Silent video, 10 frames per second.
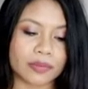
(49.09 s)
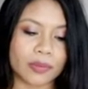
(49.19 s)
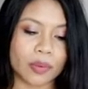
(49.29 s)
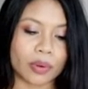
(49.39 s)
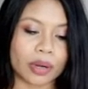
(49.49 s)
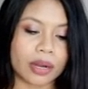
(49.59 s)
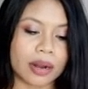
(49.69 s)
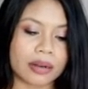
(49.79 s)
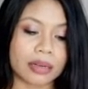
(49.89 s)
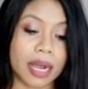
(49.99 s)
for
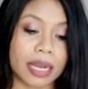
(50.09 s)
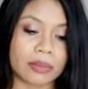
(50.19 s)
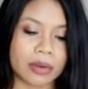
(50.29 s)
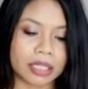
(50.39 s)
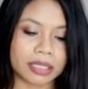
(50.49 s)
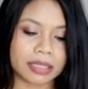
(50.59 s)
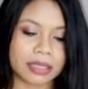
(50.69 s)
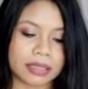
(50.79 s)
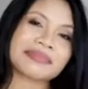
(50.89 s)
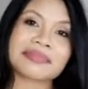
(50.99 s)
9
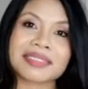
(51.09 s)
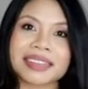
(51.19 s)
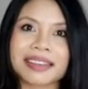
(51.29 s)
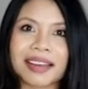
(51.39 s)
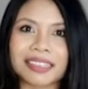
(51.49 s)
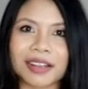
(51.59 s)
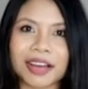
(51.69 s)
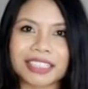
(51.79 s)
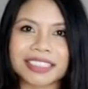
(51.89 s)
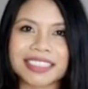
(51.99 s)
months? A
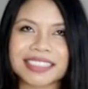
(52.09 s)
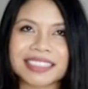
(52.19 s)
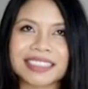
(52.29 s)
lot.